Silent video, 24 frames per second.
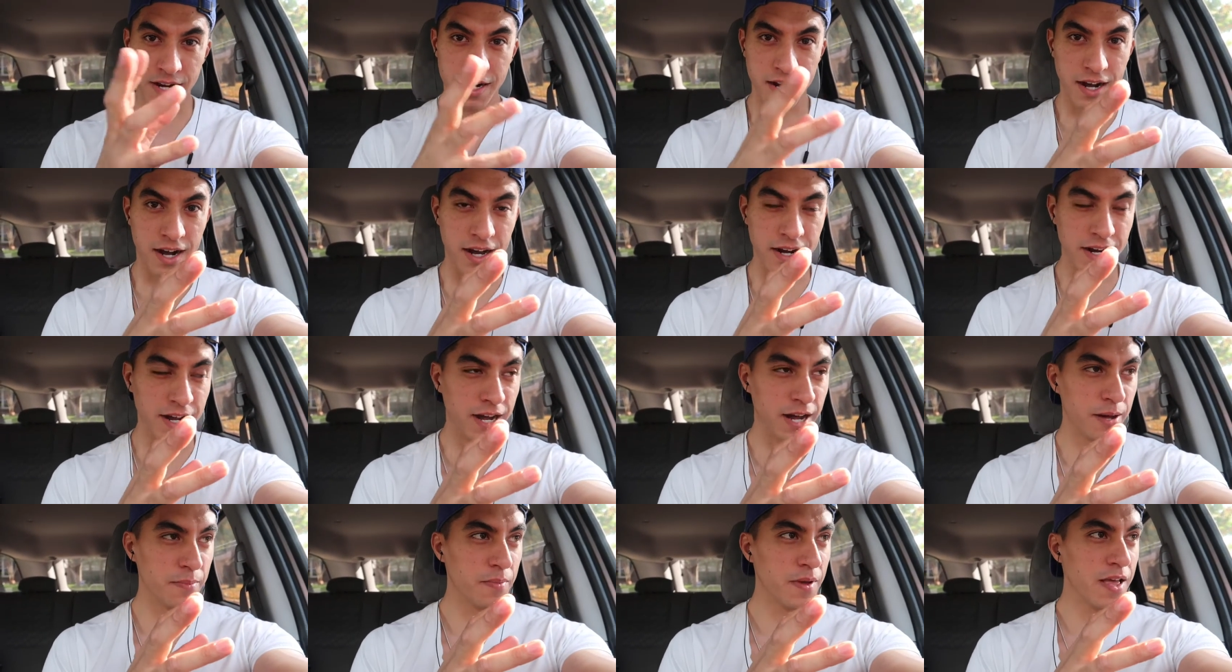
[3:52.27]
caught
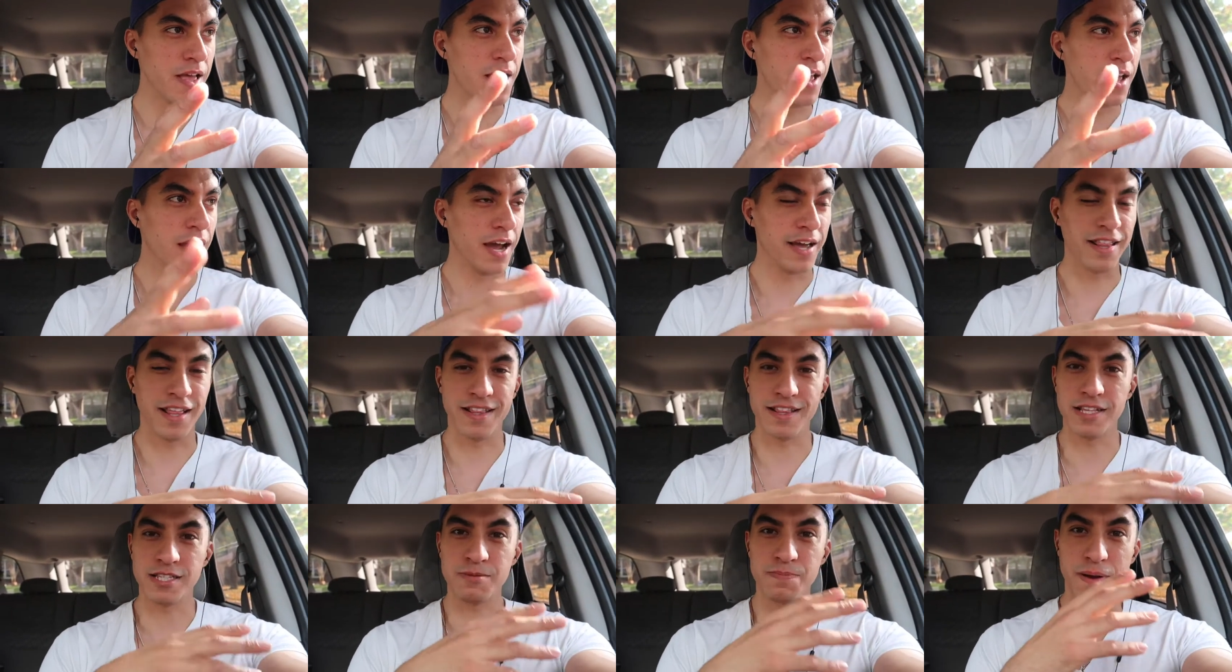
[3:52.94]
up, and
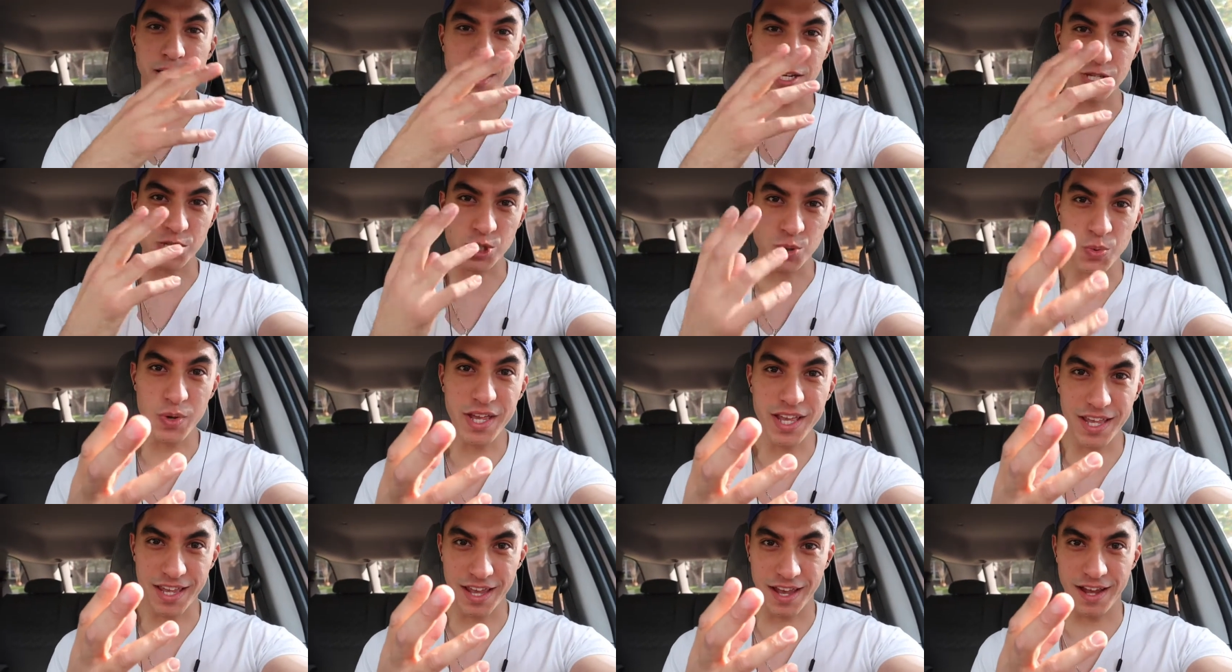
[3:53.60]
then this past
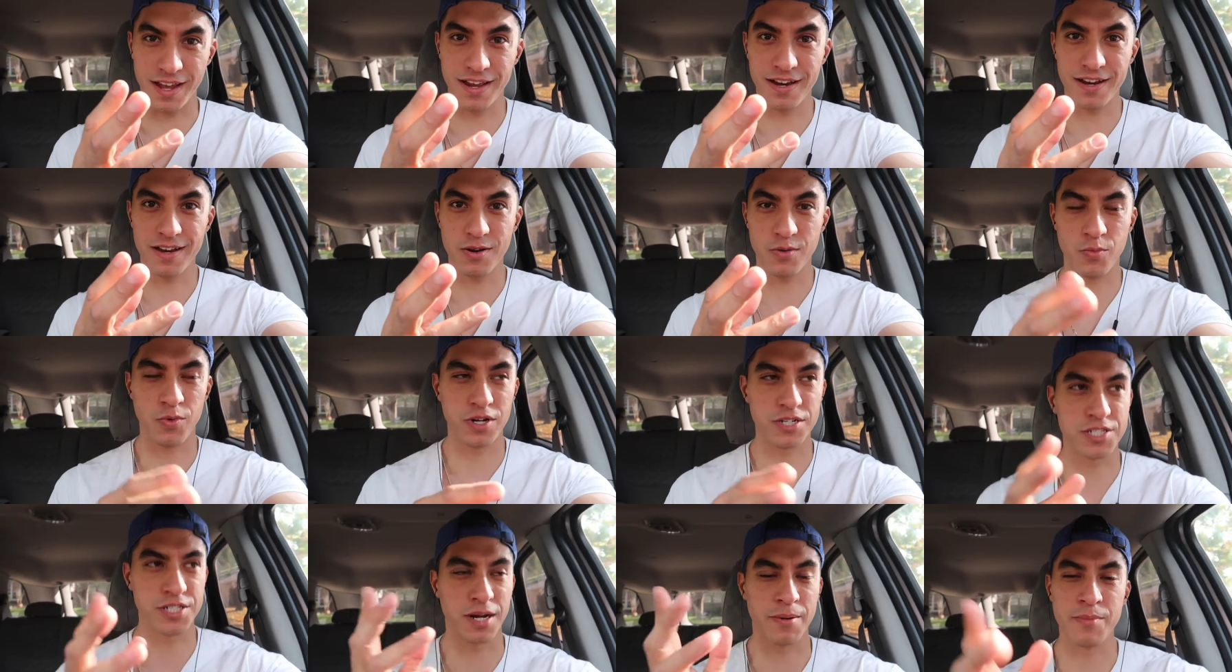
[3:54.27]
weekend,
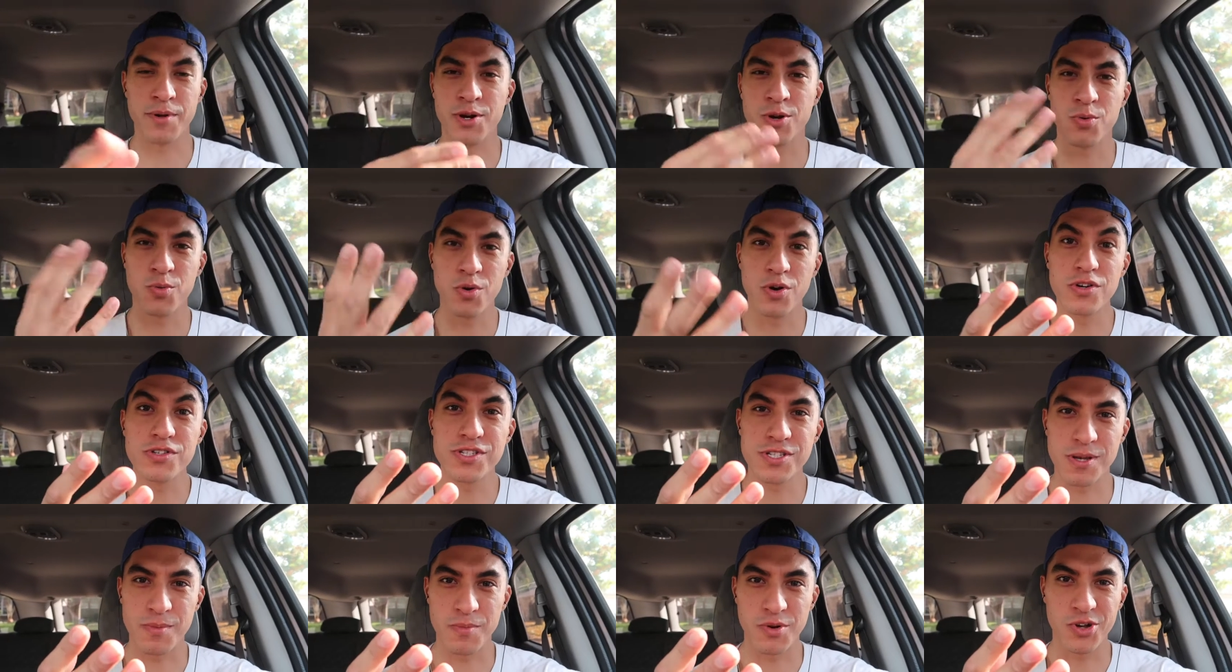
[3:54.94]
which I'm gonna roll
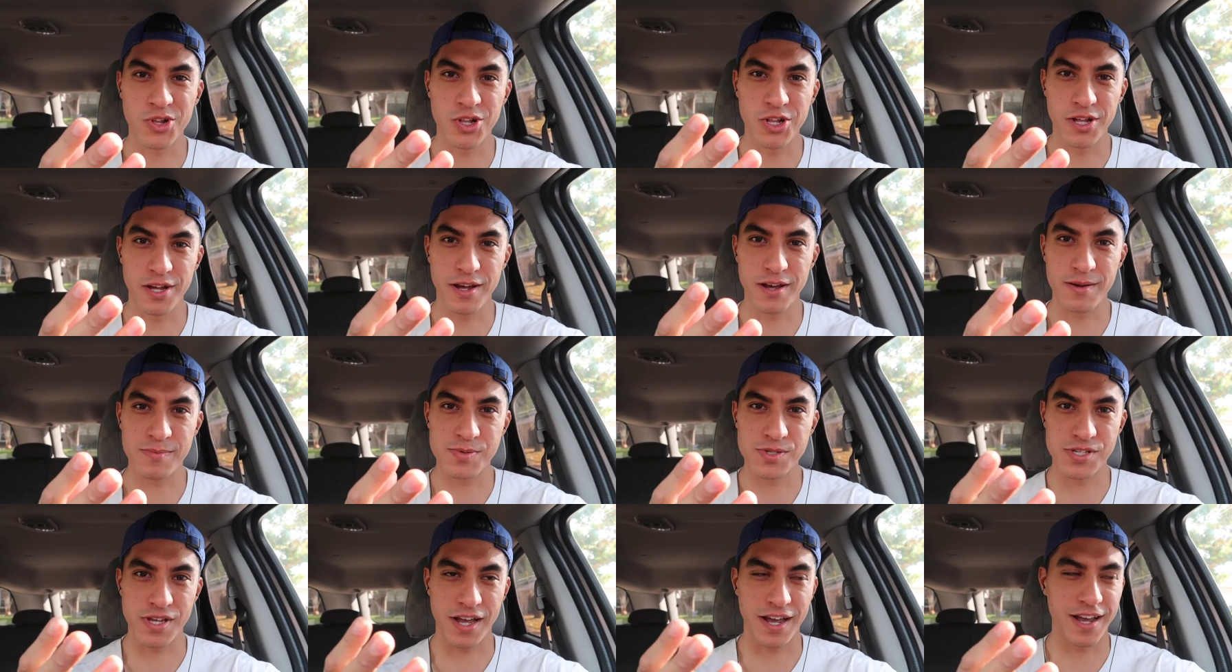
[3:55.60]
some
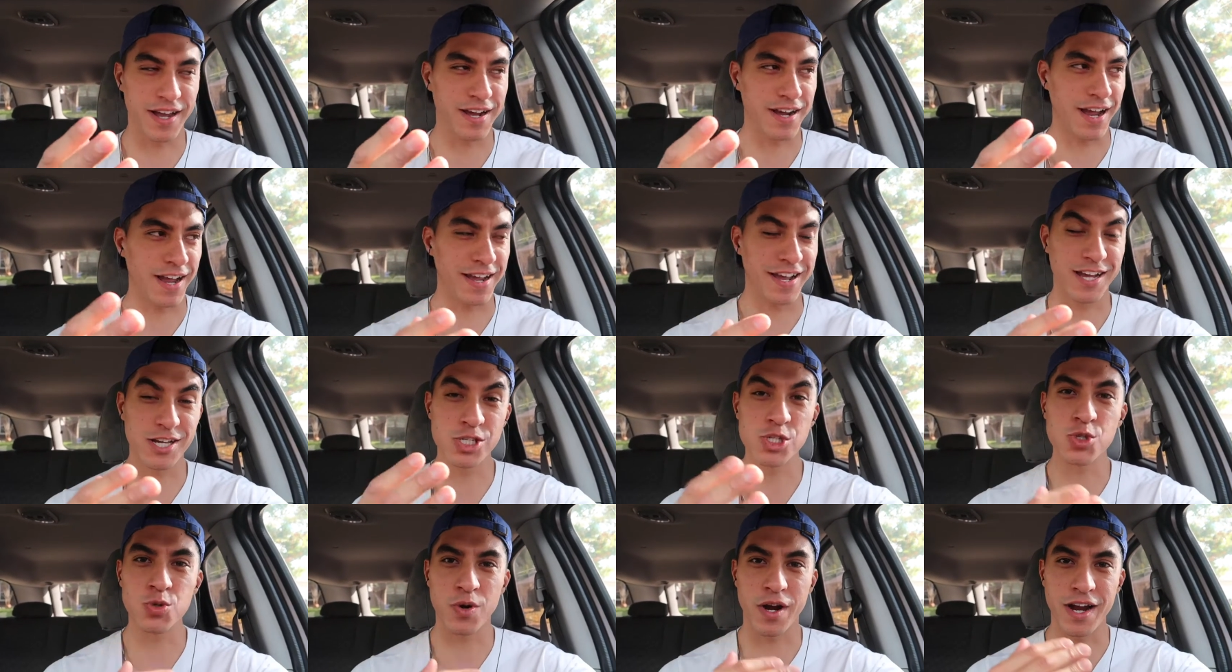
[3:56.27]
clips, like I
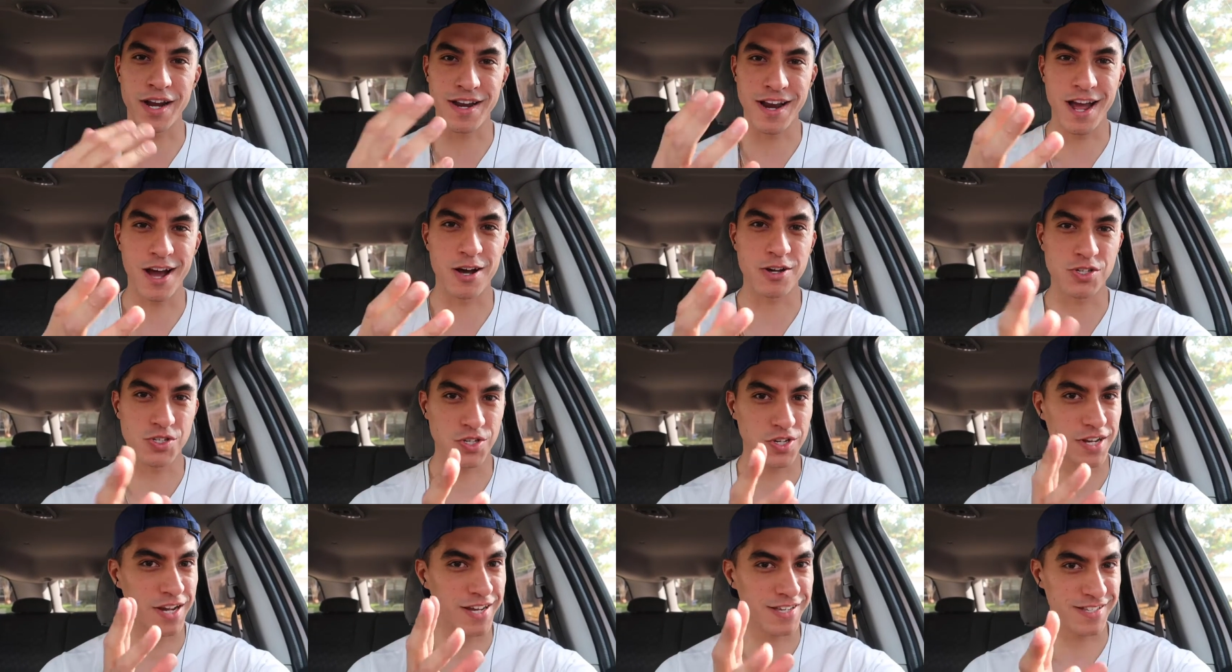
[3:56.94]
guess right now,
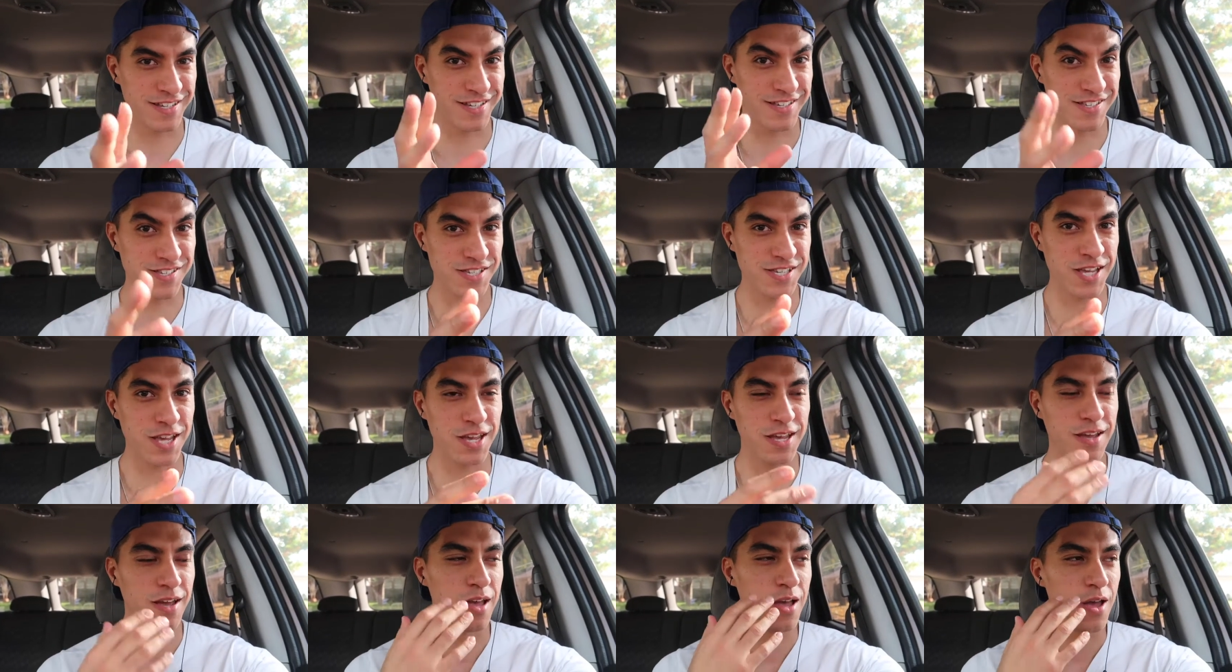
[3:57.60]
so you guys can
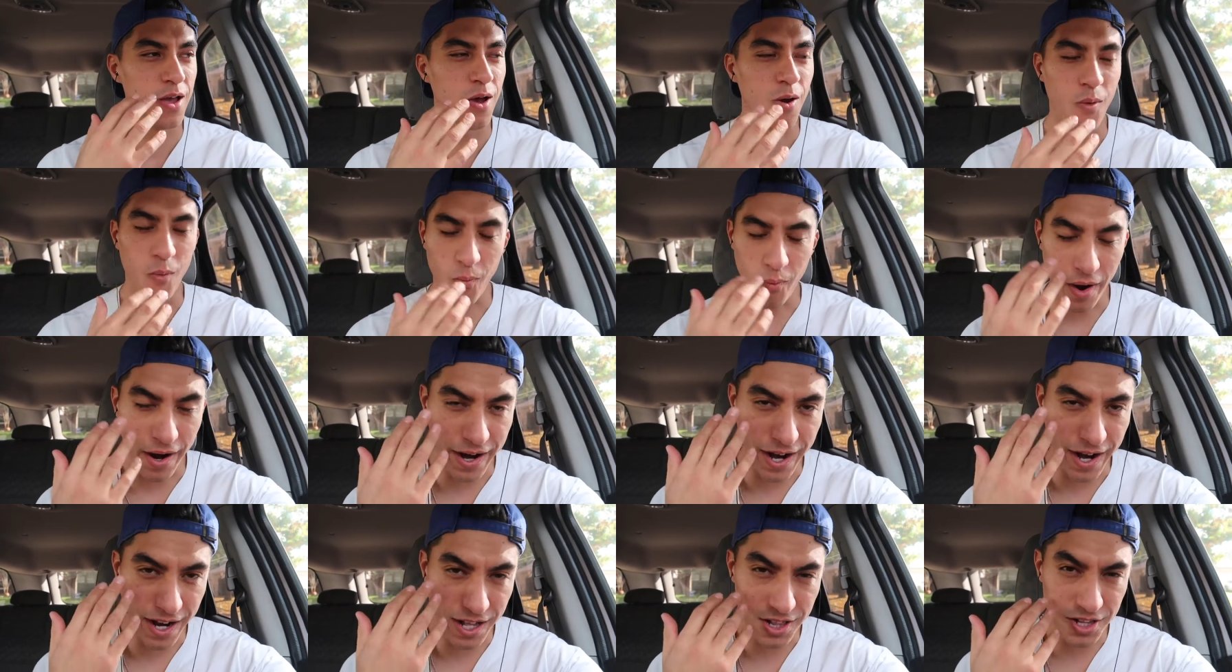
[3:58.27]
see
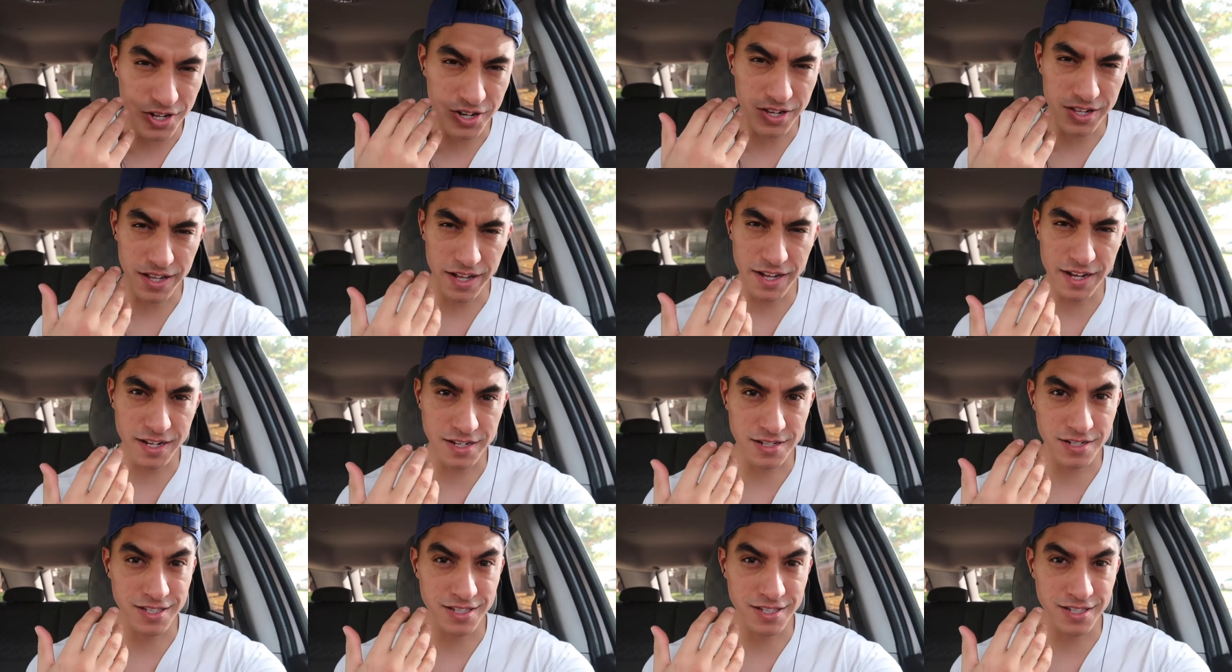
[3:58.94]
why I look like